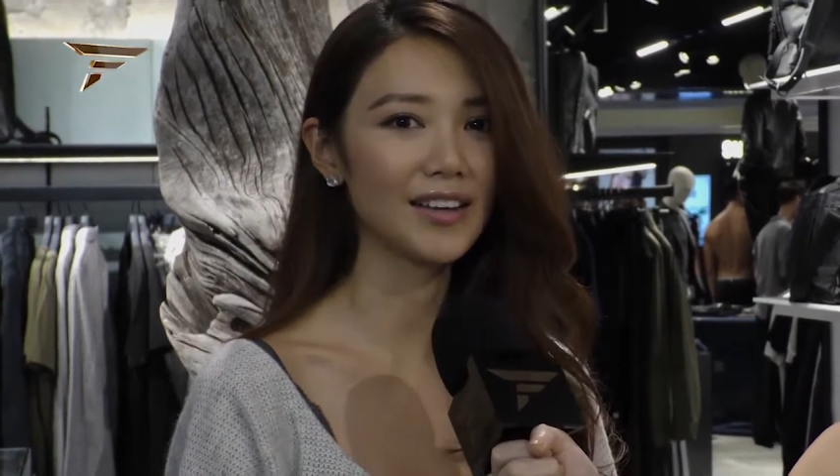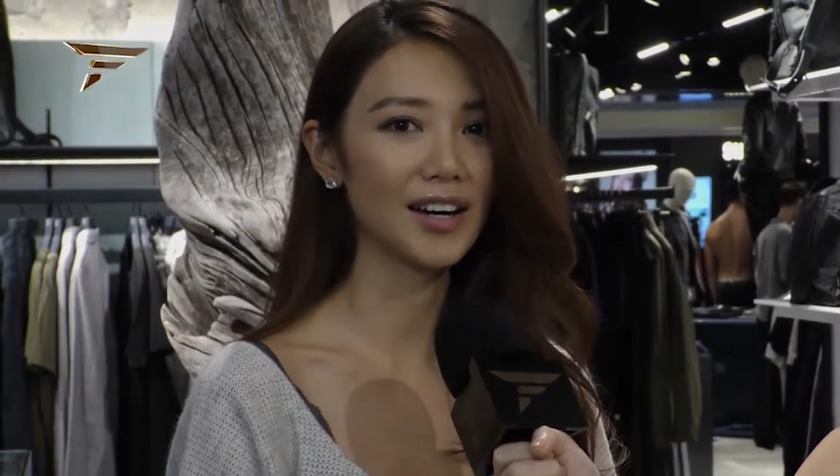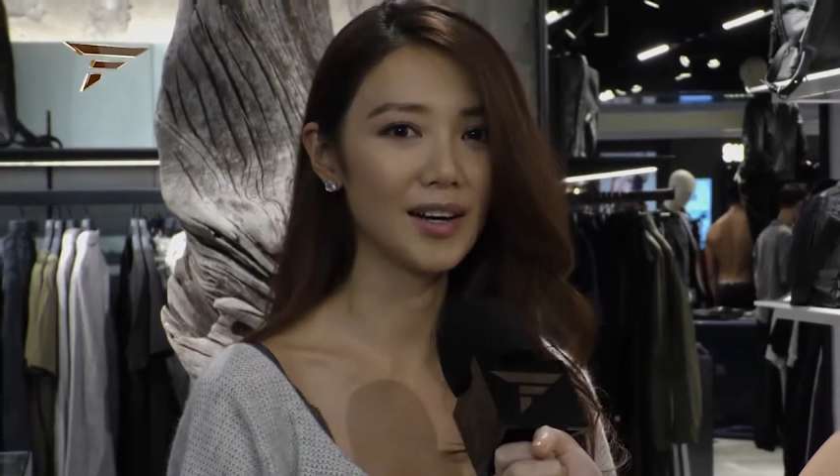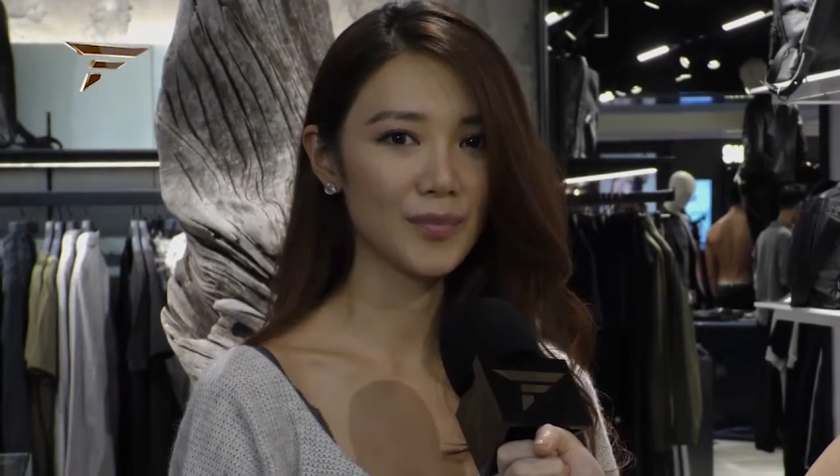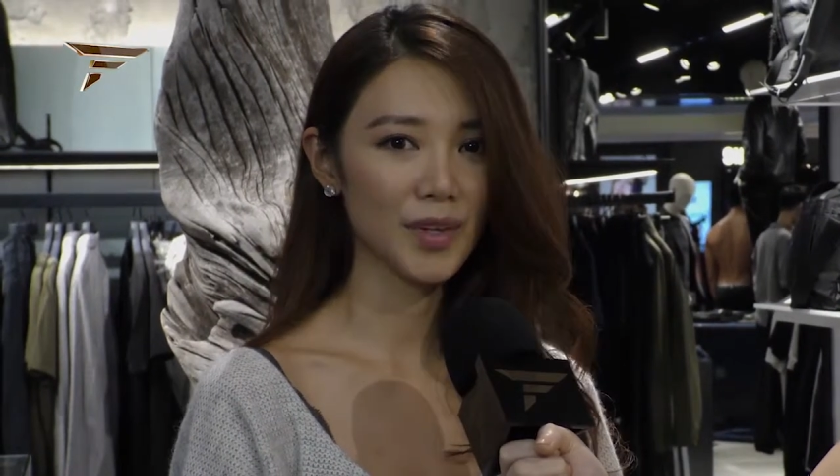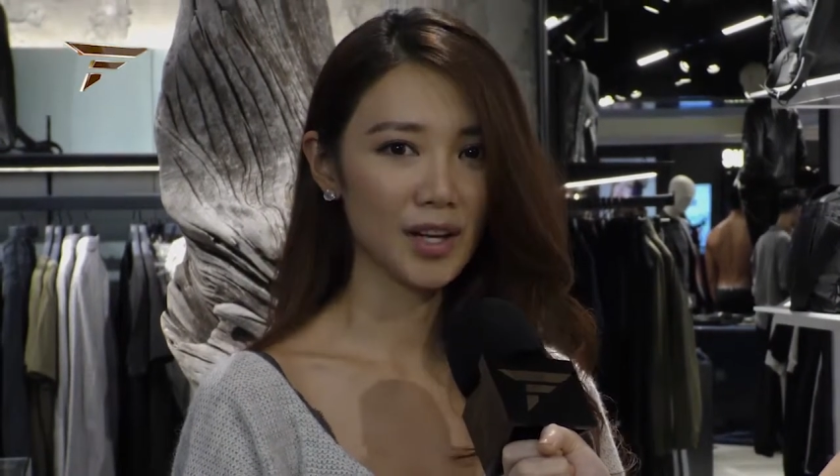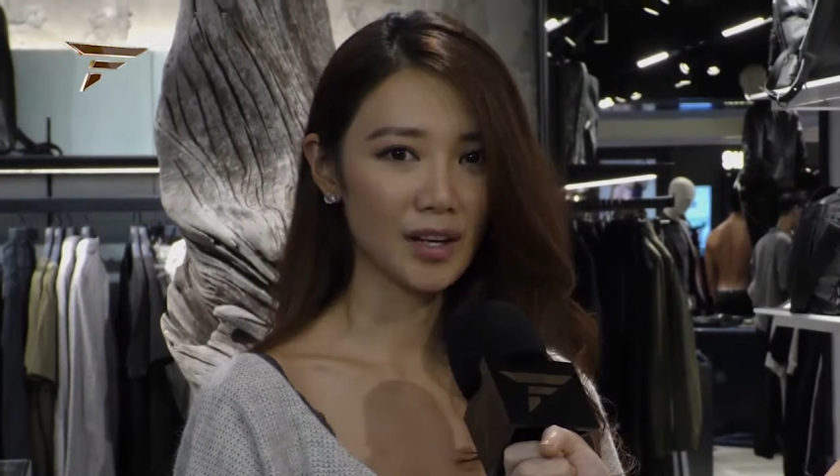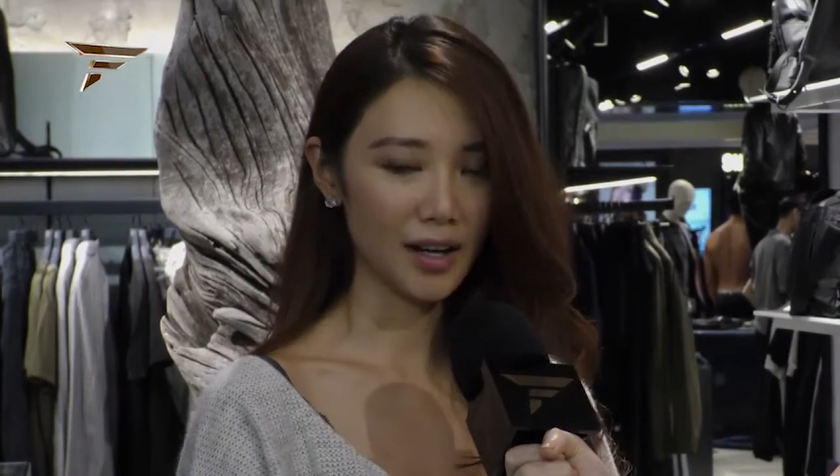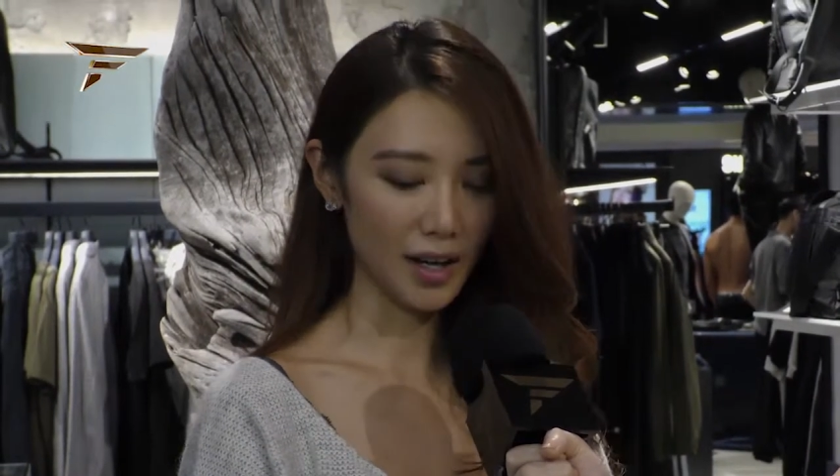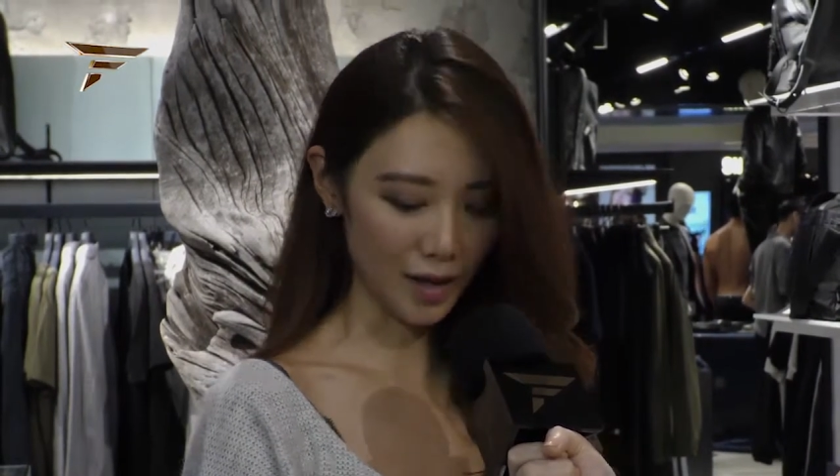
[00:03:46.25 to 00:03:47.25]

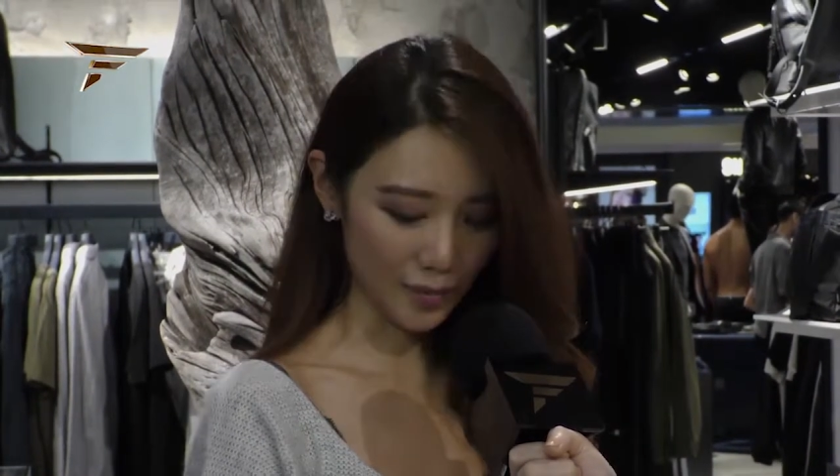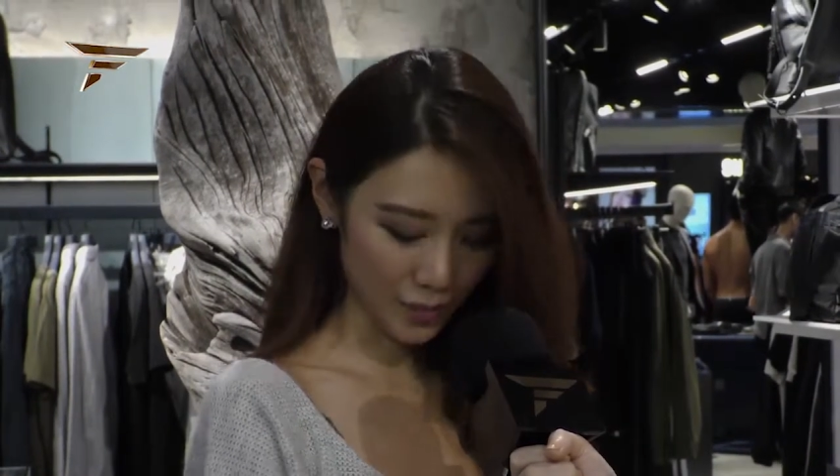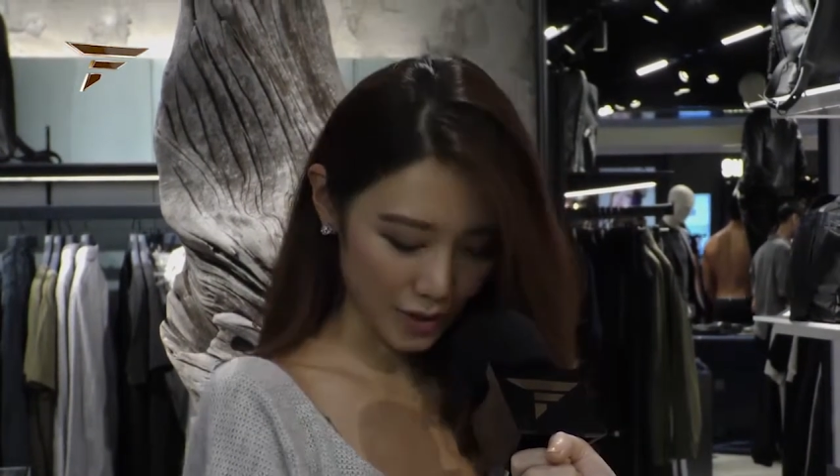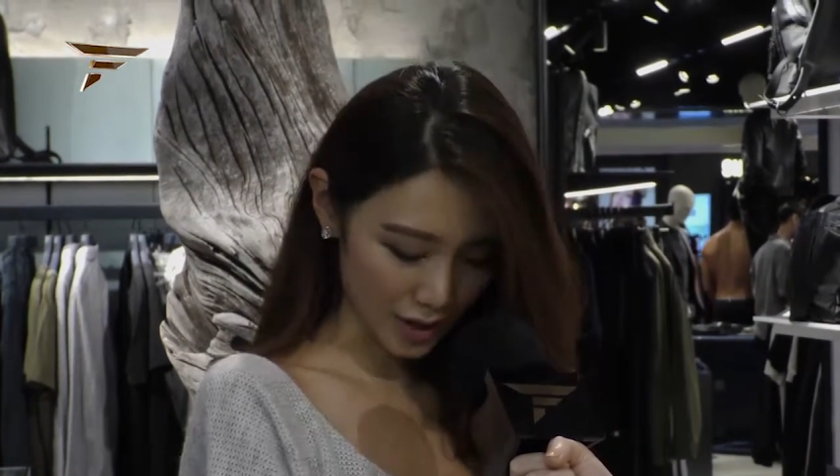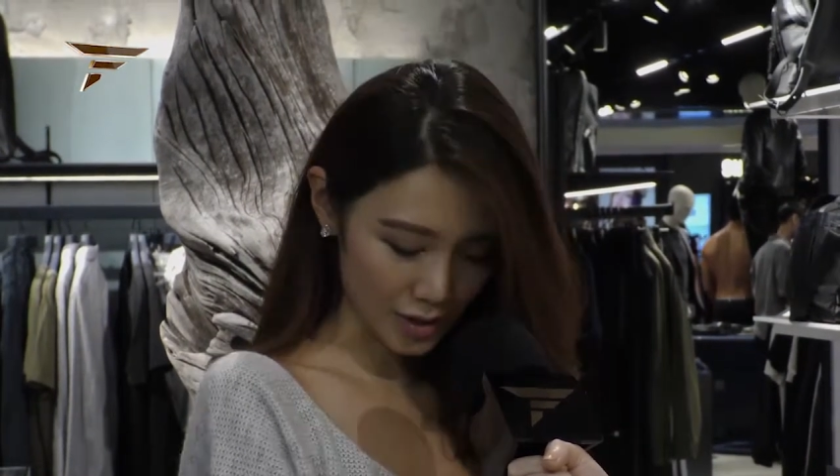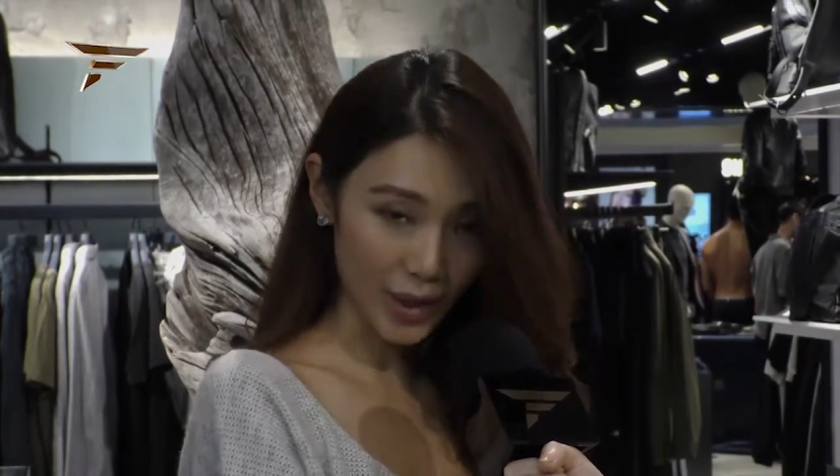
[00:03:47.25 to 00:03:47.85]
The